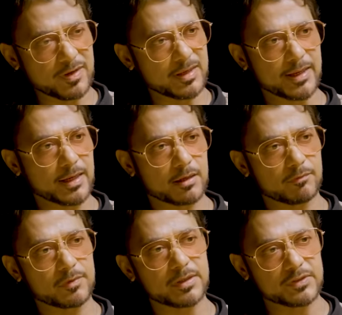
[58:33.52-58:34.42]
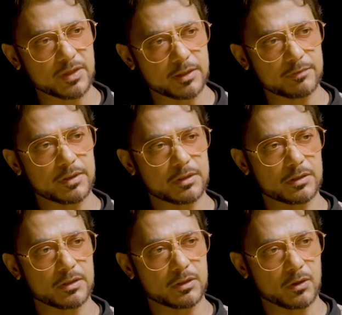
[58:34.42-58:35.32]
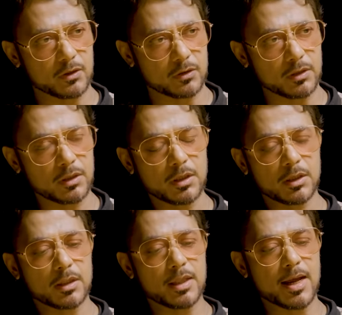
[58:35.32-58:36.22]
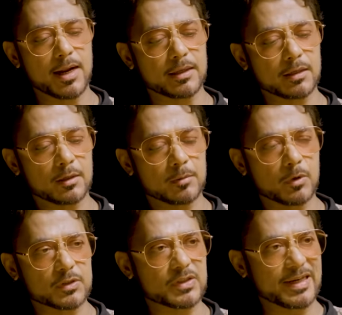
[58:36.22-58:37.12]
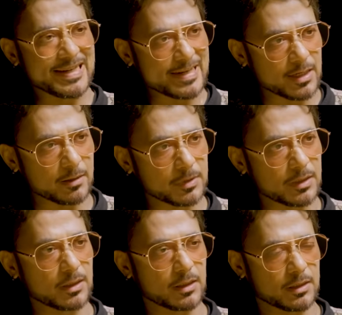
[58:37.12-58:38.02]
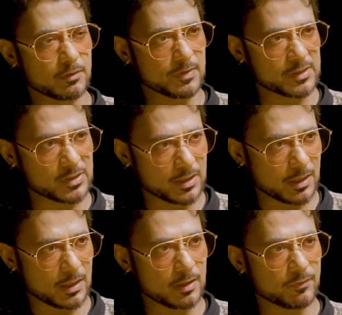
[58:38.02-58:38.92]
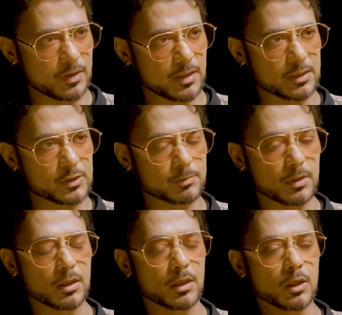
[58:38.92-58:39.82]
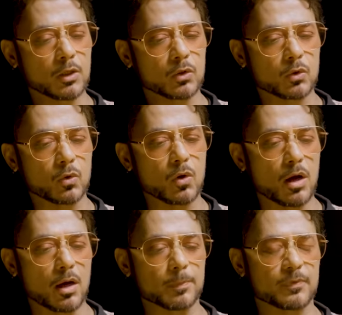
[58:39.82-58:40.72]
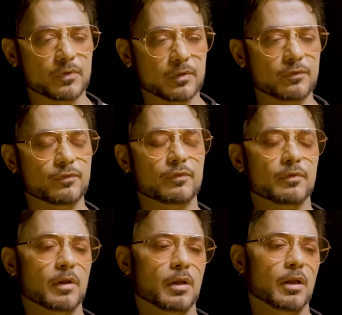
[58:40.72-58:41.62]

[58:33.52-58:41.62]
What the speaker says: fintech, we decided very early on that, boss, India mein agar invest karna hai finance mein, to aap sirf